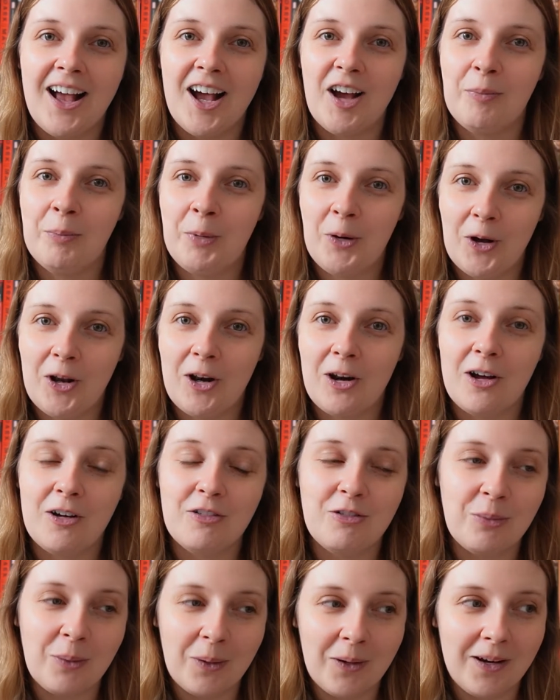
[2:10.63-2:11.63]
I've put a lot
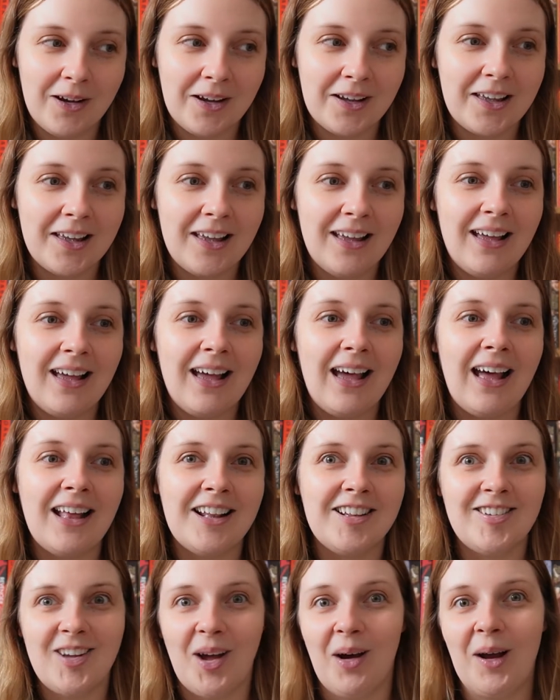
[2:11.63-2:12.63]
of work
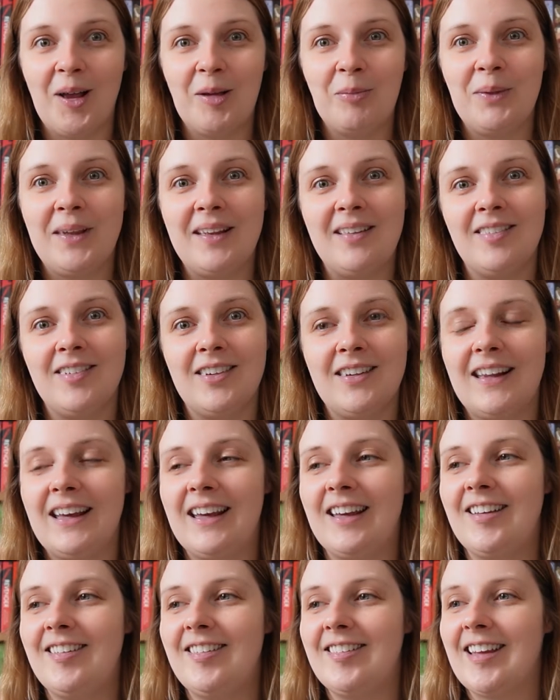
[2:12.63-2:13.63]
and time into
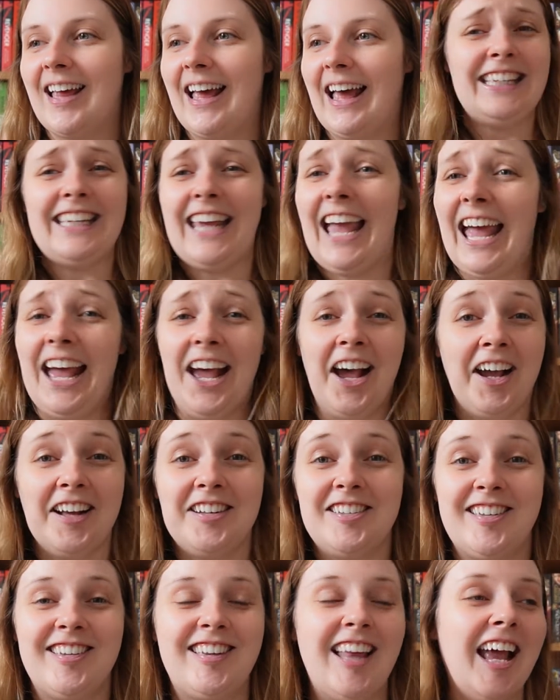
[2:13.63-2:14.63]
this. Yeah, I
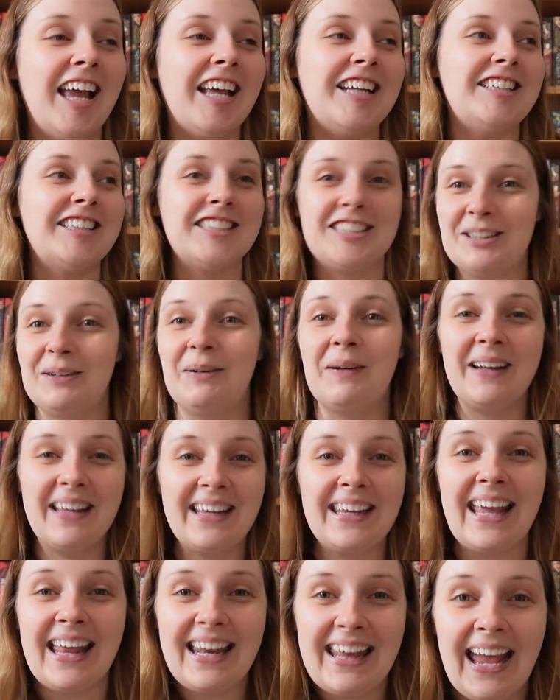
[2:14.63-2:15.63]
just wanna
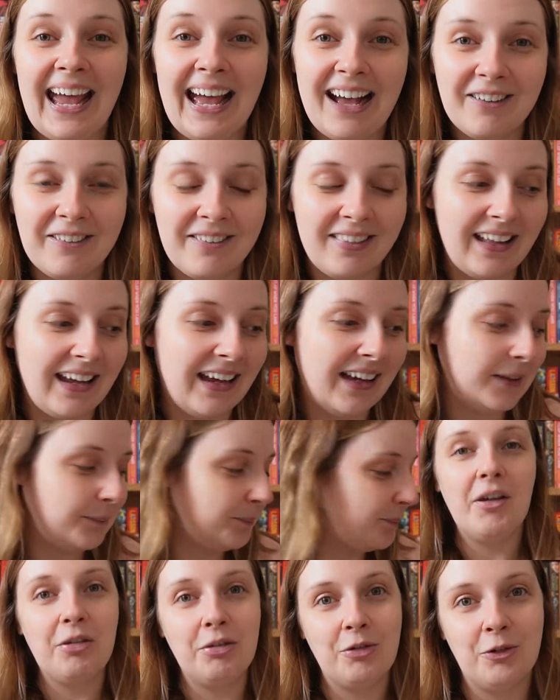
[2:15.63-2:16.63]
get it out there.
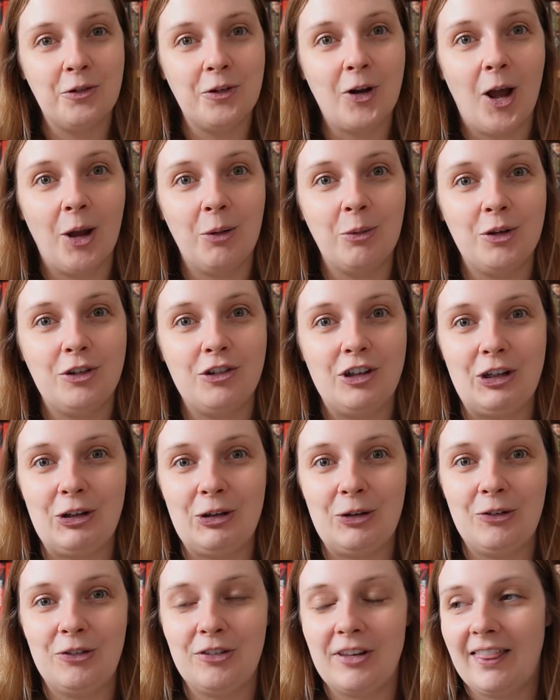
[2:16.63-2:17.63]
I thought I would
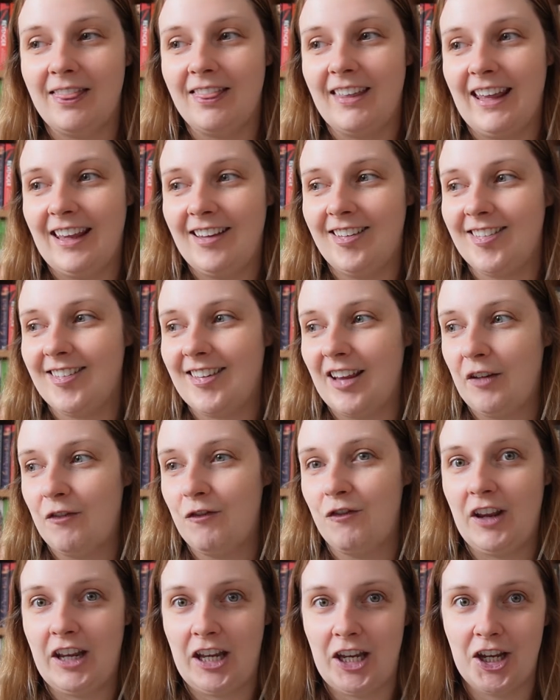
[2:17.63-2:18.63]
use this
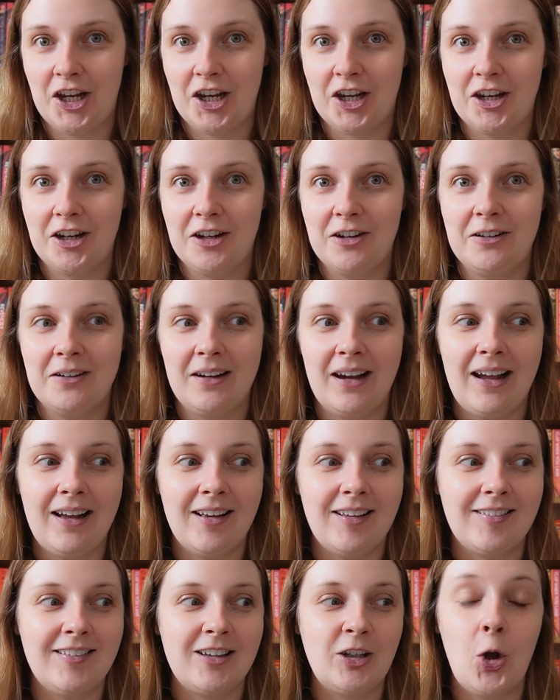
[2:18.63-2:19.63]
video
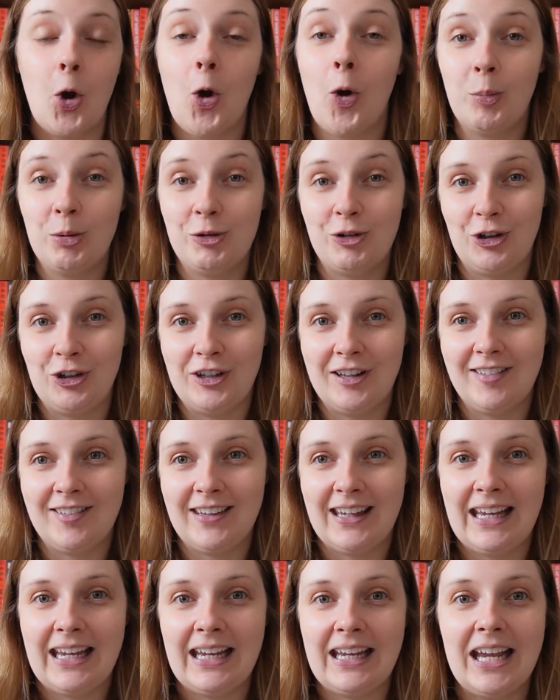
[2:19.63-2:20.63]
as an
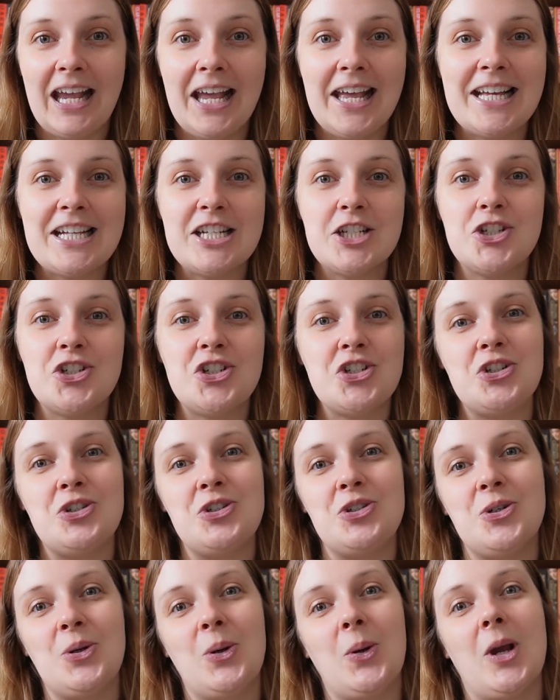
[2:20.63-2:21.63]
opportunity
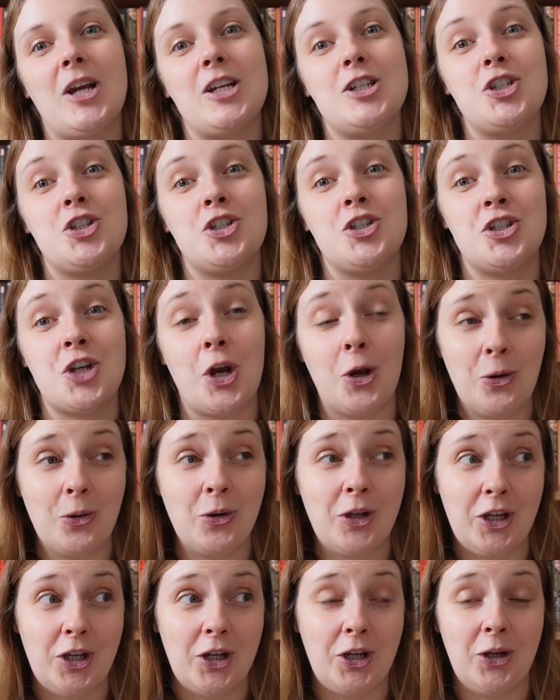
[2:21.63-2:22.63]
to show
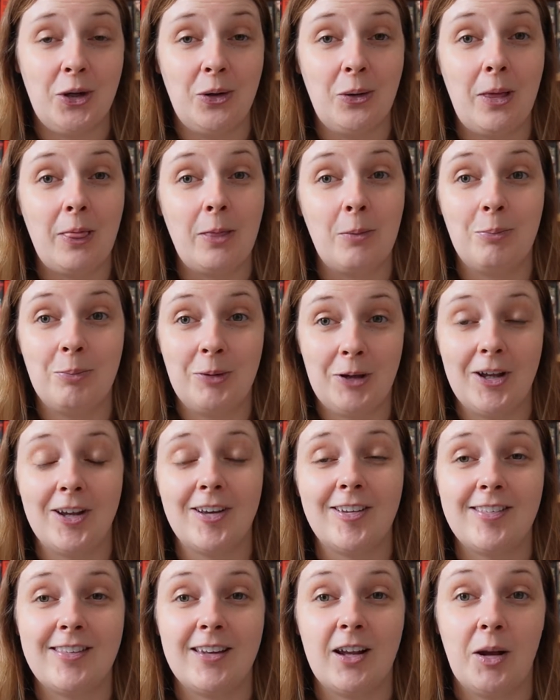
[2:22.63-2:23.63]
you the
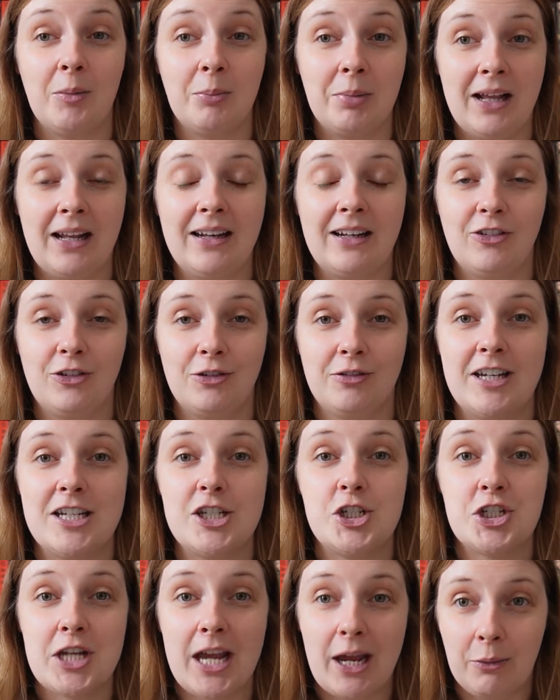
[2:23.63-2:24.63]
books that I'm planning to
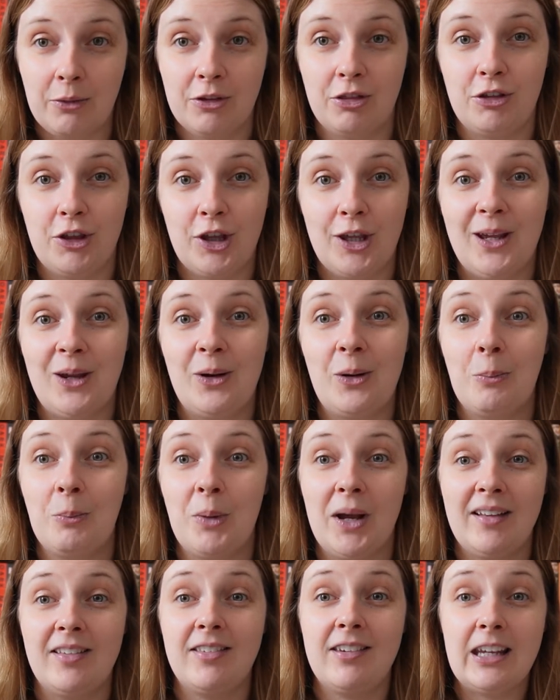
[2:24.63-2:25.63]
read, share with you
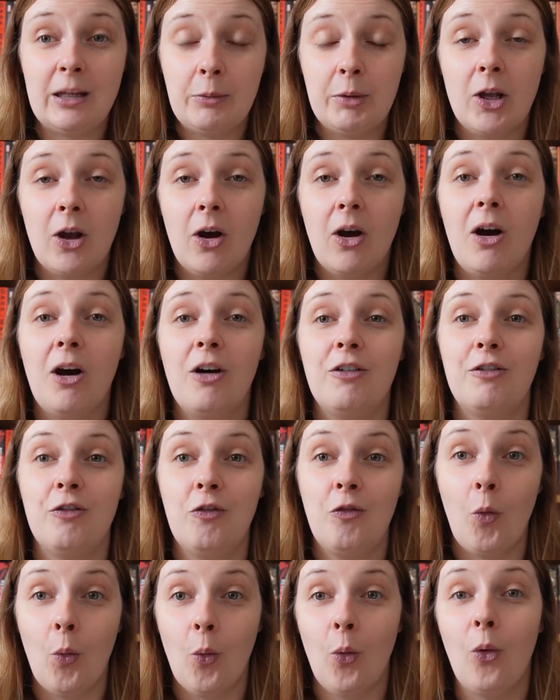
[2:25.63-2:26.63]
my TBR
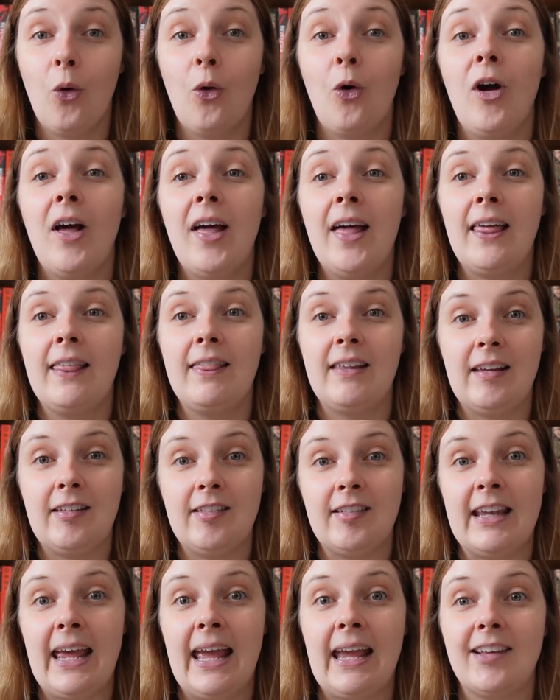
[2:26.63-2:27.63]
for
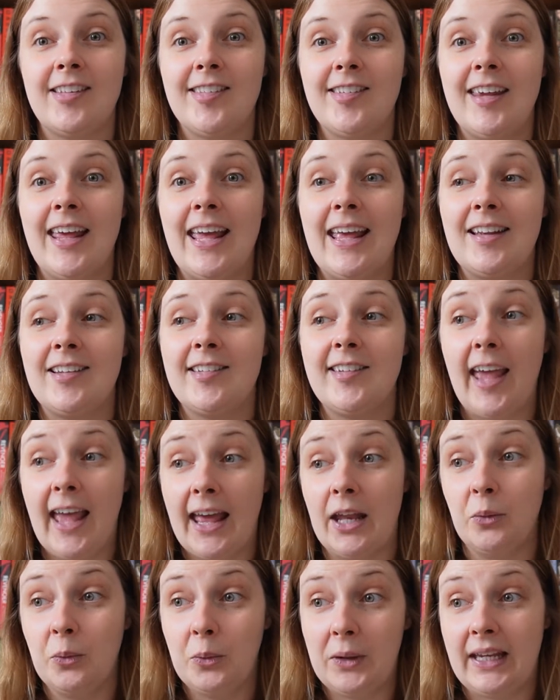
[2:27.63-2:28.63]
these next
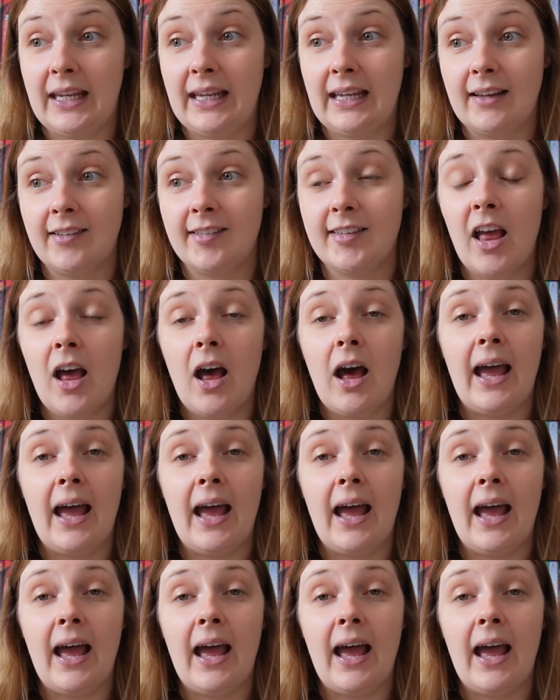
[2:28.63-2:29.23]
10 weeks.